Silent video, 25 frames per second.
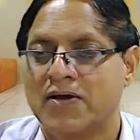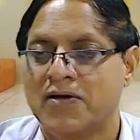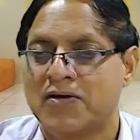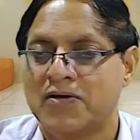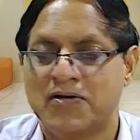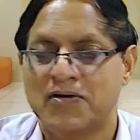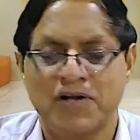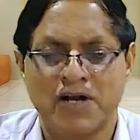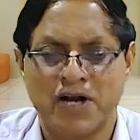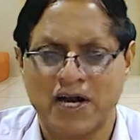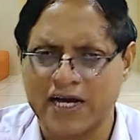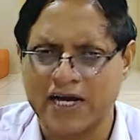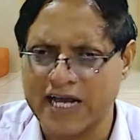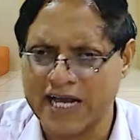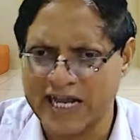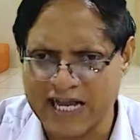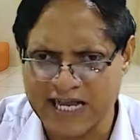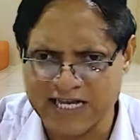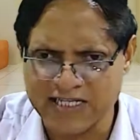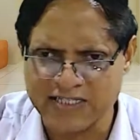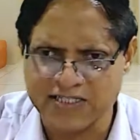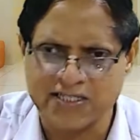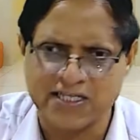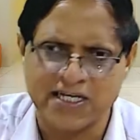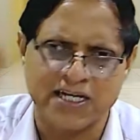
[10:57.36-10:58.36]
We are not
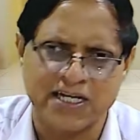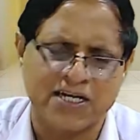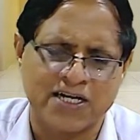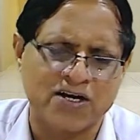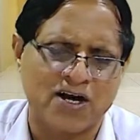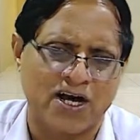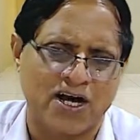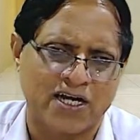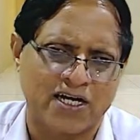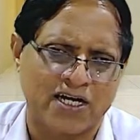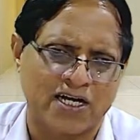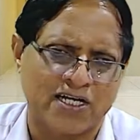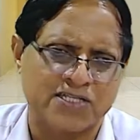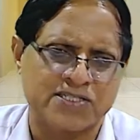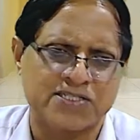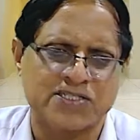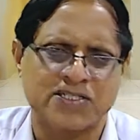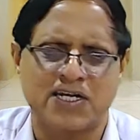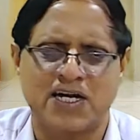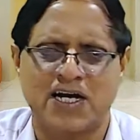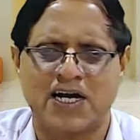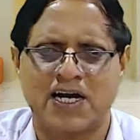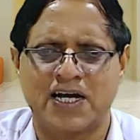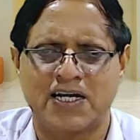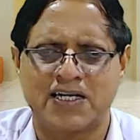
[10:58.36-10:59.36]
against the Congress
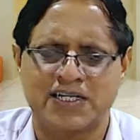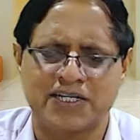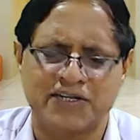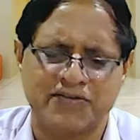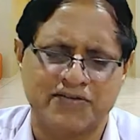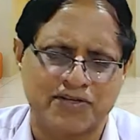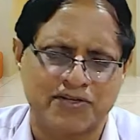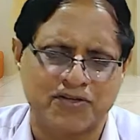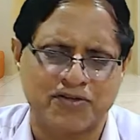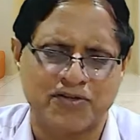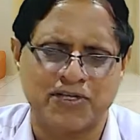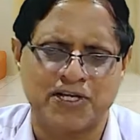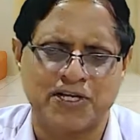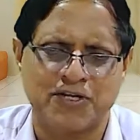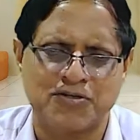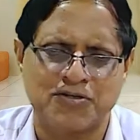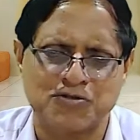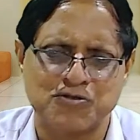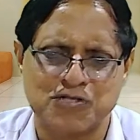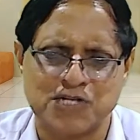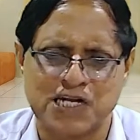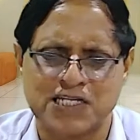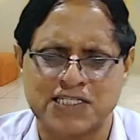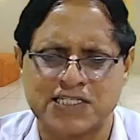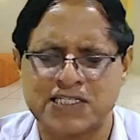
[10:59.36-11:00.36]
or even though they are
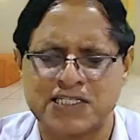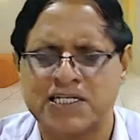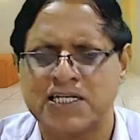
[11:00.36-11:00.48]
useless,